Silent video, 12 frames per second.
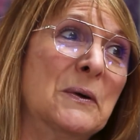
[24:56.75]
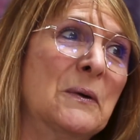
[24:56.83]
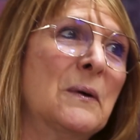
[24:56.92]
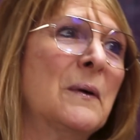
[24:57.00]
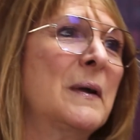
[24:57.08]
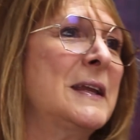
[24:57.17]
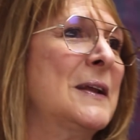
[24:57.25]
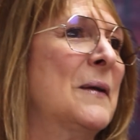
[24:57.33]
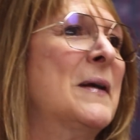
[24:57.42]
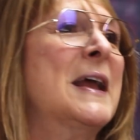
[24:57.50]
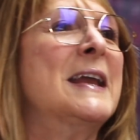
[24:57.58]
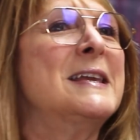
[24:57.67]
Or,
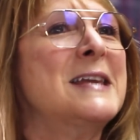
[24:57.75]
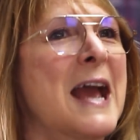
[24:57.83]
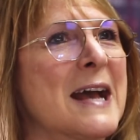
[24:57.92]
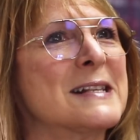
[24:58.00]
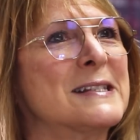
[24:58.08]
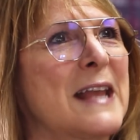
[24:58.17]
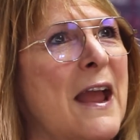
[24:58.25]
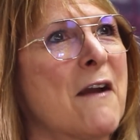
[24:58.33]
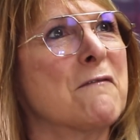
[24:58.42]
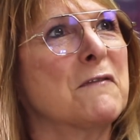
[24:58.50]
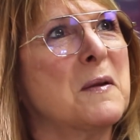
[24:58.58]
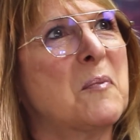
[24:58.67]
yes,
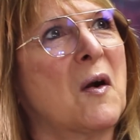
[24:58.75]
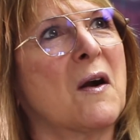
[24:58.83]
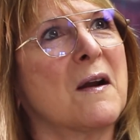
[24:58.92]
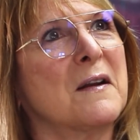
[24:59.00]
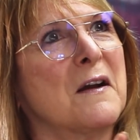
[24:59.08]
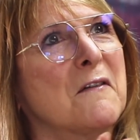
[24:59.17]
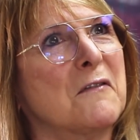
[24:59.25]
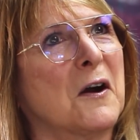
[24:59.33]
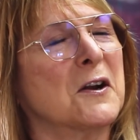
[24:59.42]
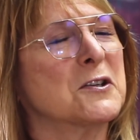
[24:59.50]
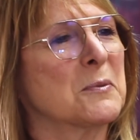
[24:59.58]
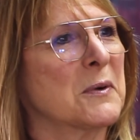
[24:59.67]
every part of
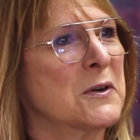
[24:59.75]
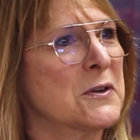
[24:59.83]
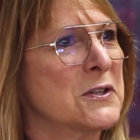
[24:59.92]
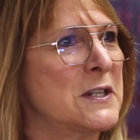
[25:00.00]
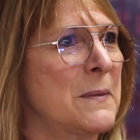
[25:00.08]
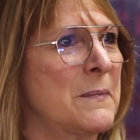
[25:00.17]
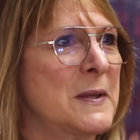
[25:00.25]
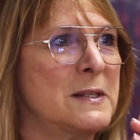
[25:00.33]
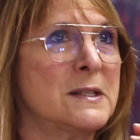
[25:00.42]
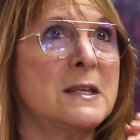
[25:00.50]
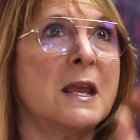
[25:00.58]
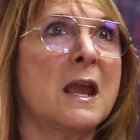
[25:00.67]
entrepreneurship is
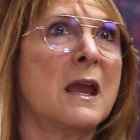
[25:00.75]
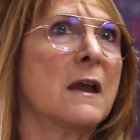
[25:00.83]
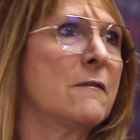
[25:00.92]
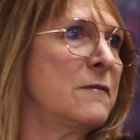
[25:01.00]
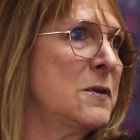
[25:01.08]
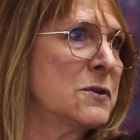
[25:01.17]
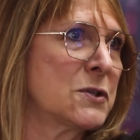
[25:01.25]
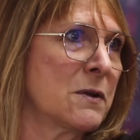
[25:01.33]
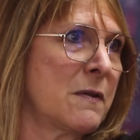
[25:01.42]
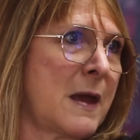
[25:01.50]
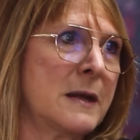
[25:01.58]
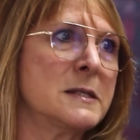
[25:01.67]
seeing a future that